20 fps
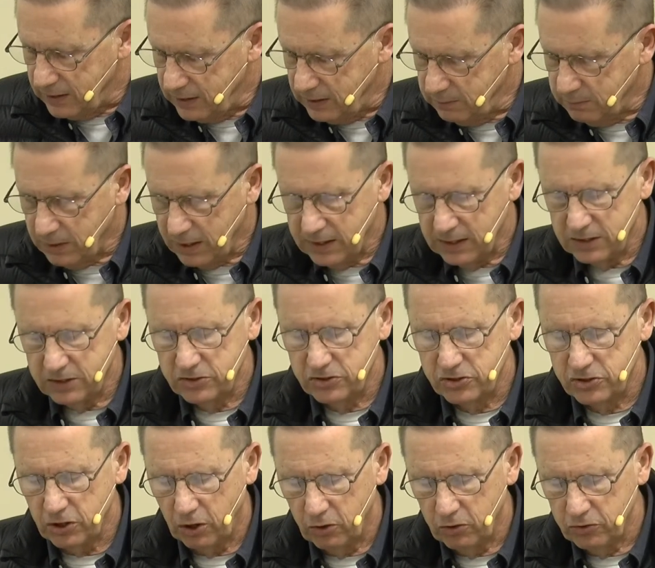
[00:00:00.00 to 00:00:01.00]
he may
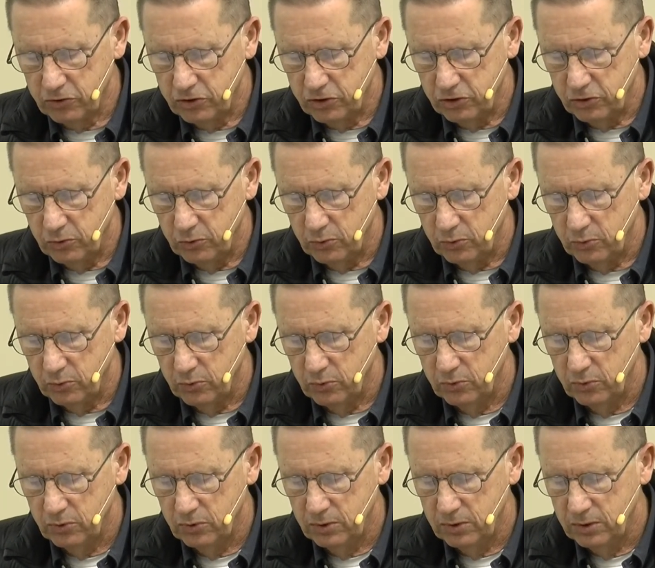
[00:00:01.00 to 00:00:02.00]
exalt you
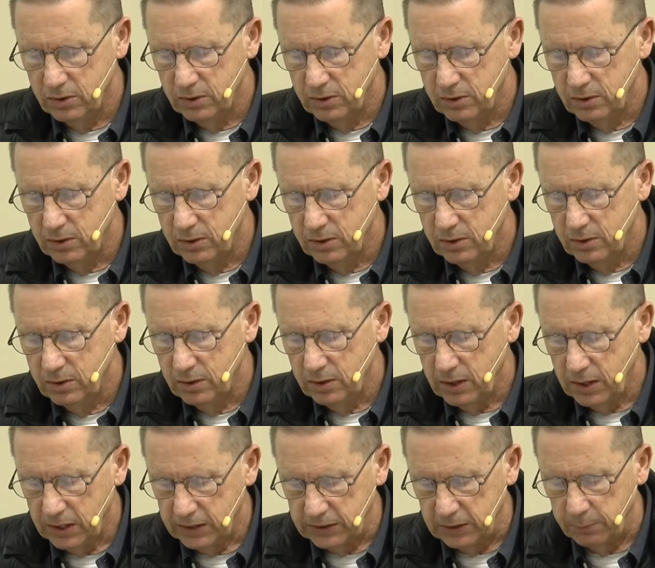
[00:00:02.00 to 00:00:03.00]

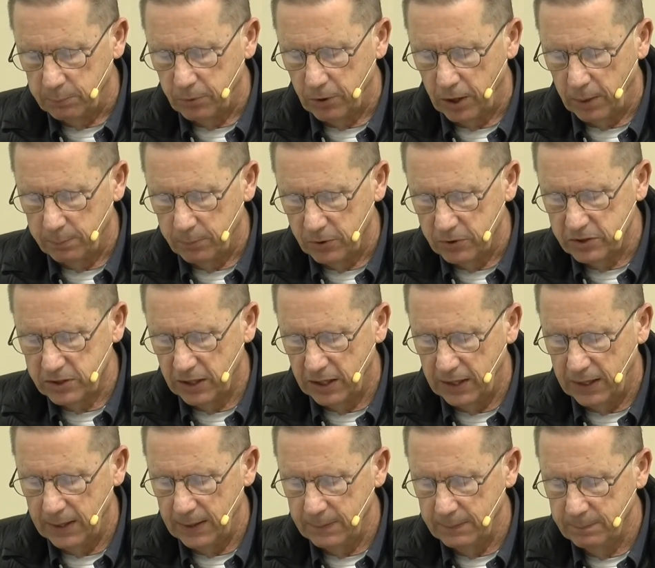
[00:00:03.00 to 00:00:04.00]
at the proper
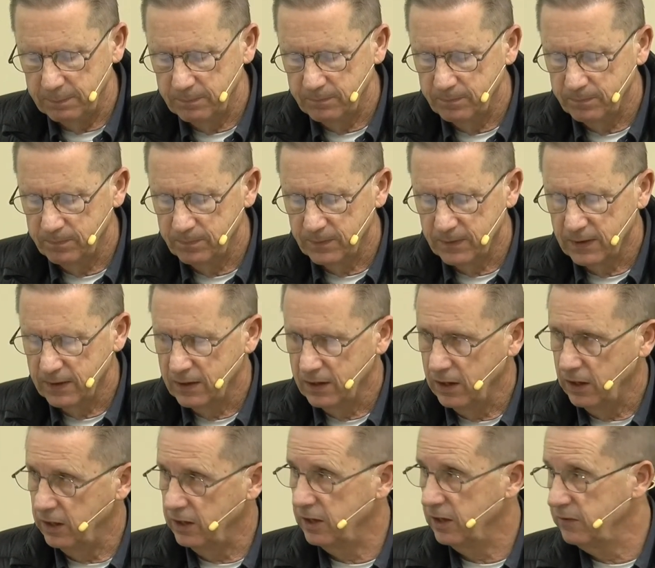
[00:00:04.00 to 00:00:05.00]
time.
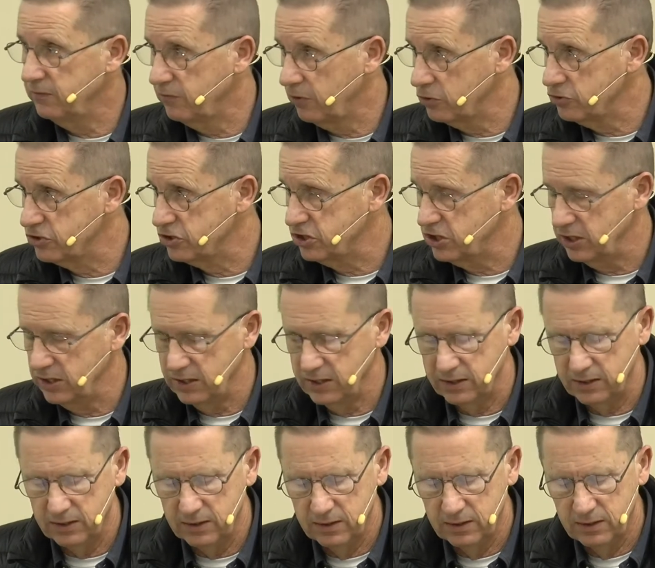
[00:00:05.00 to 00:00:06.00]
And in verse
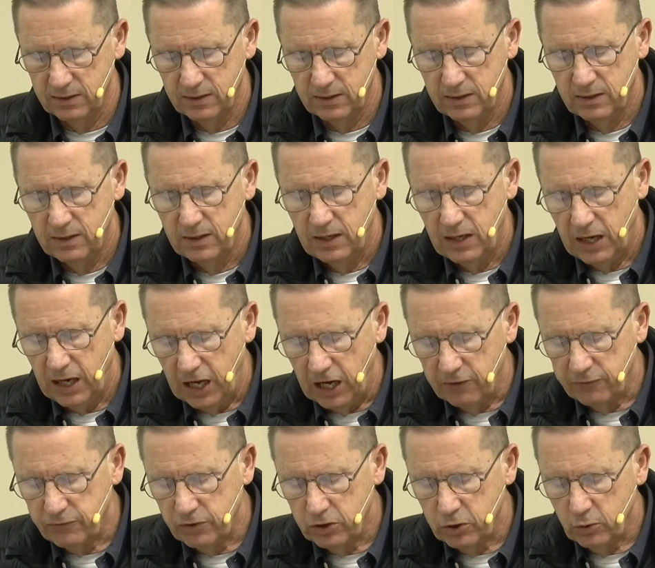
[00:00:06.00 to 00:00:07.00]
10,
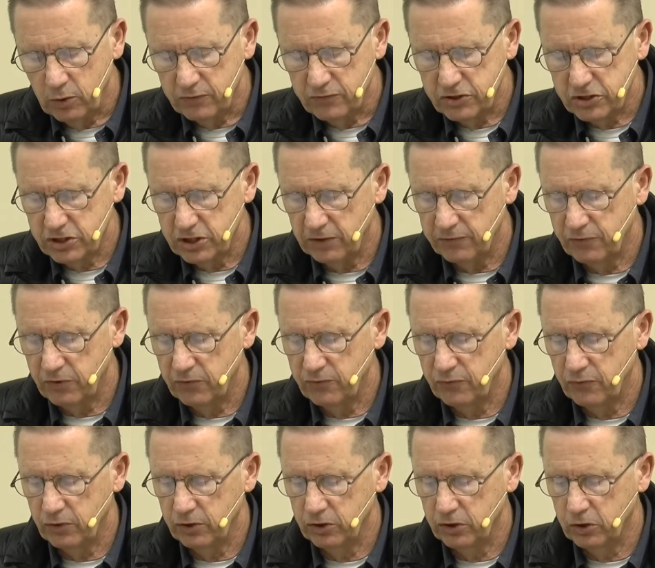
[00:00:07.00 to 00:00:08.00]
after you have suffered
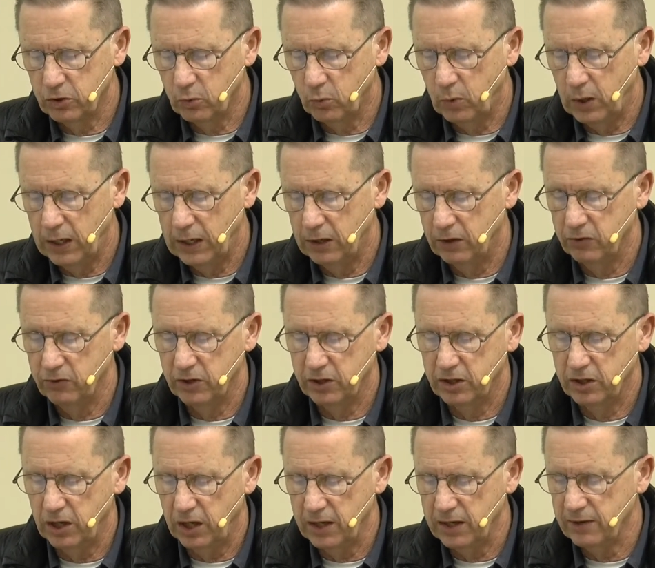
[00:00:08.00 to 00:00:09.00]
for a little while, the
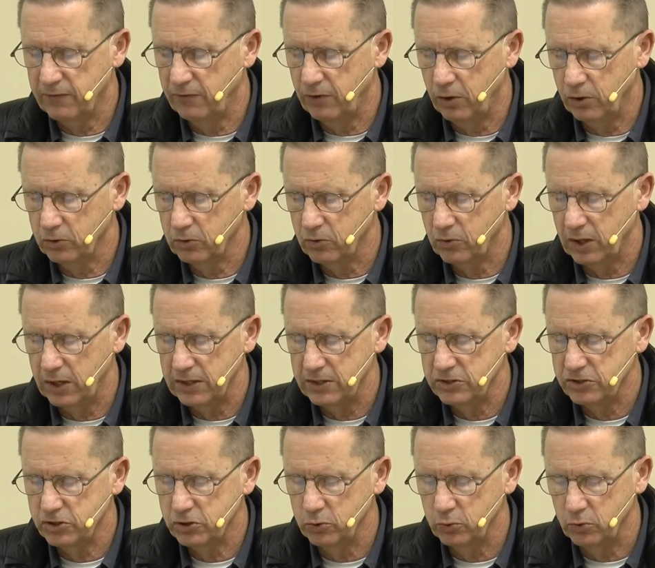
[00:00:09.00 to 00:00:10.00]
God of all
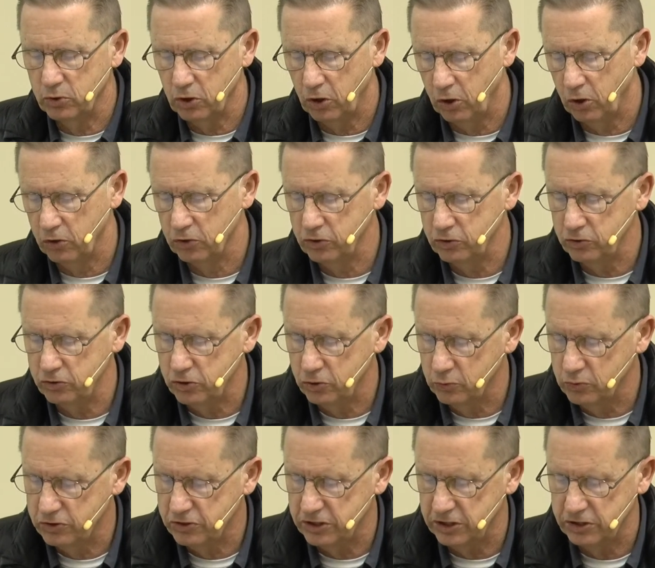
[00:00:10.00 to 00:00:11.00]
grace, who called you
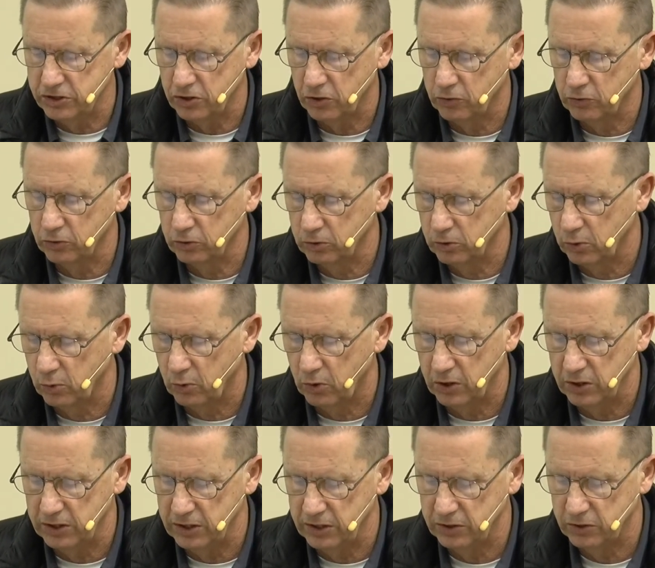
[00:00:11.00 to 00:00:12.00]
to his eternal
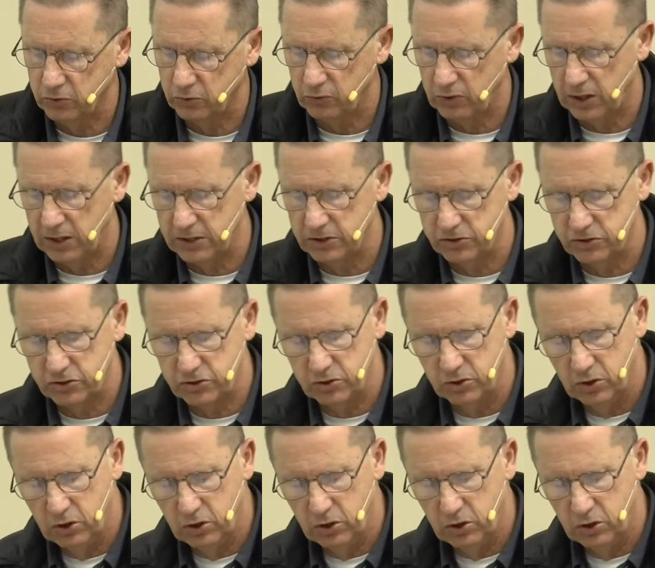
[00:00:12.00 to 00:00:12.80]
glory in Christ,